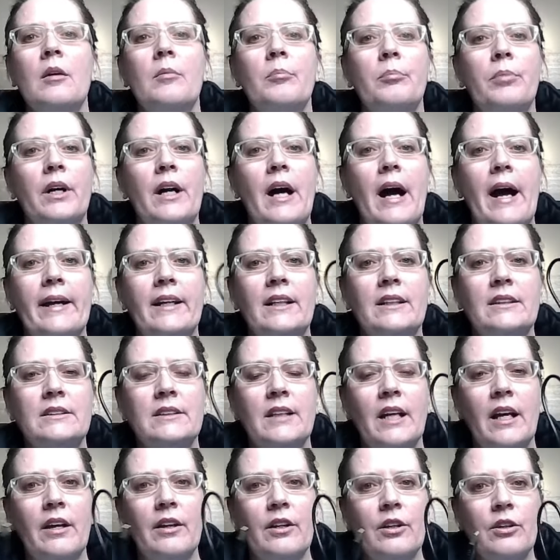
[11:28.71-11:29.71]
But I can
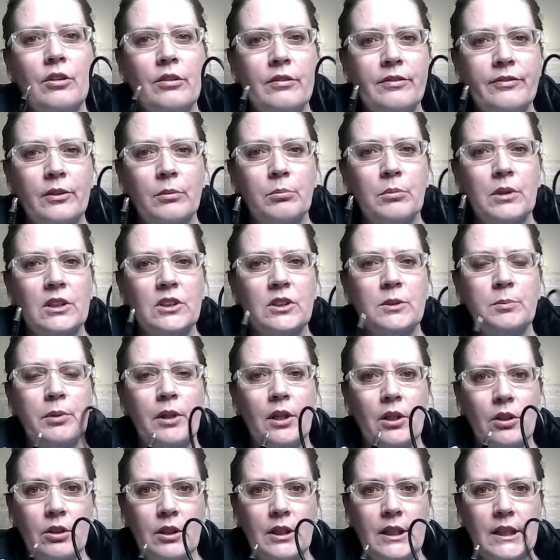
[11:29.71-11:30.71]
tell you from
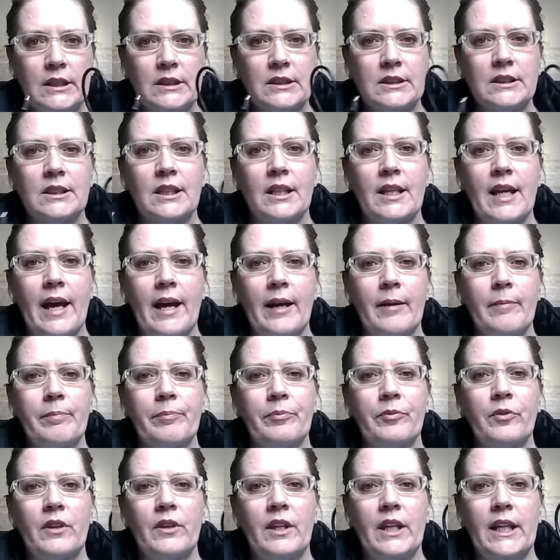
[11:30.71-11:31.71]
experience that
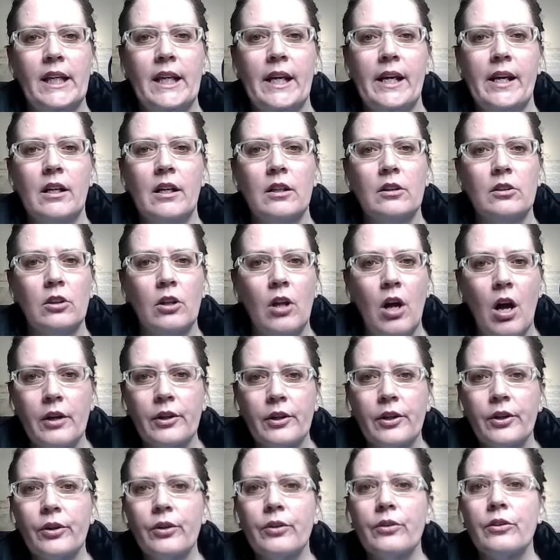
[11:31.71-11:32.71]
the
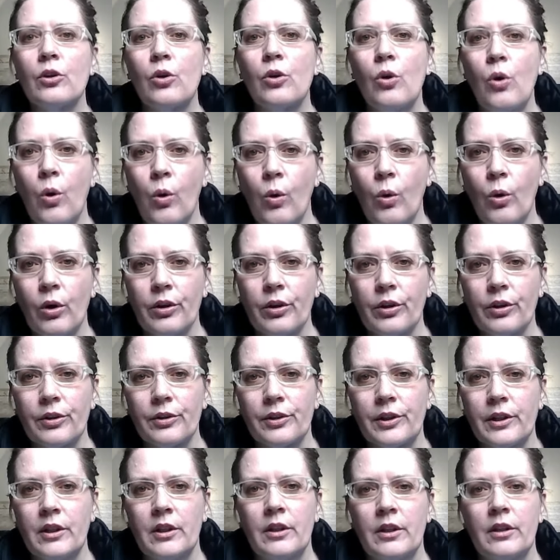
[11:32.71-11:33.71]
longer the
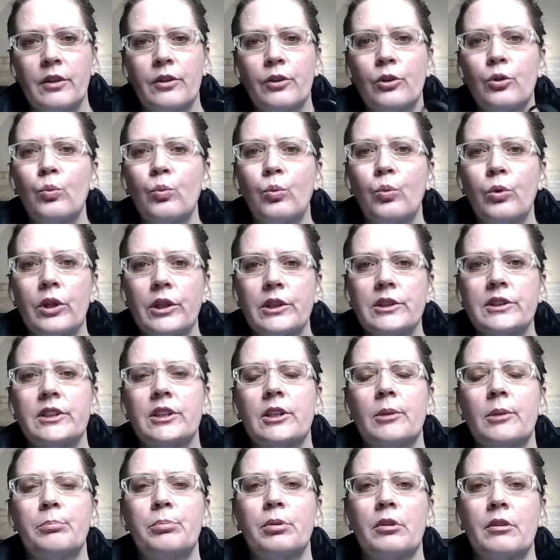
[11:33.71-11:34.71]
cord, the worse
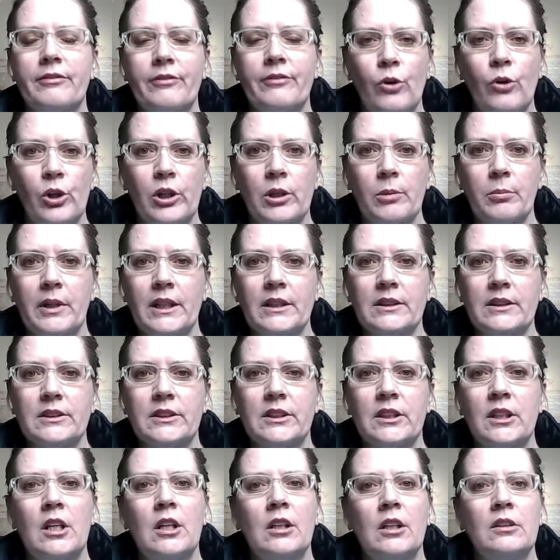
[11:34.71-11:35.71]
the performance.